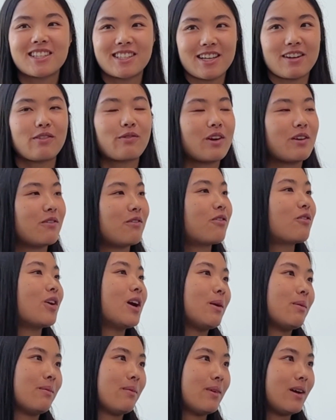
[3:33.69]
is different
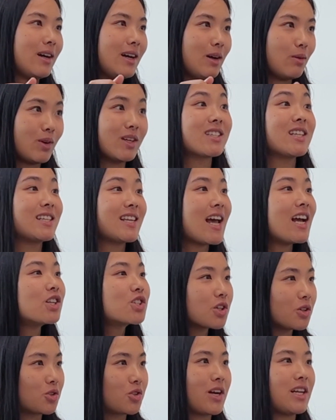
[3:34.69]
from a
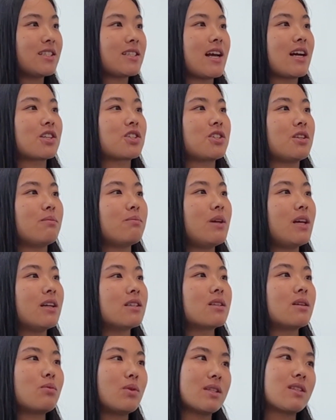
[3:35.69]
residential transaction
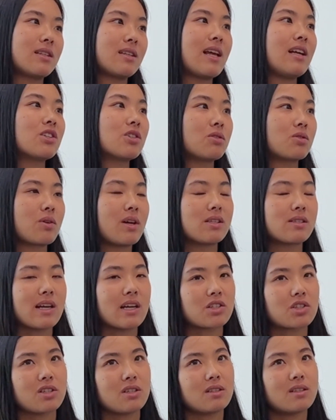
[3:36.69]
because a residential
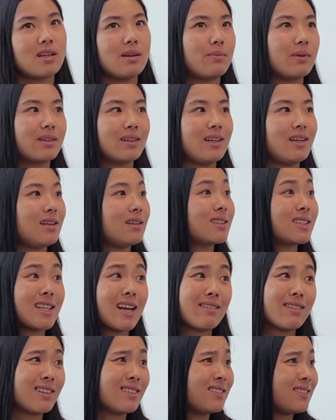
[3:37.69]
transaction typically
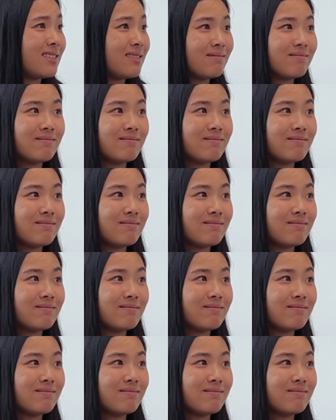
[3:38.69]
seven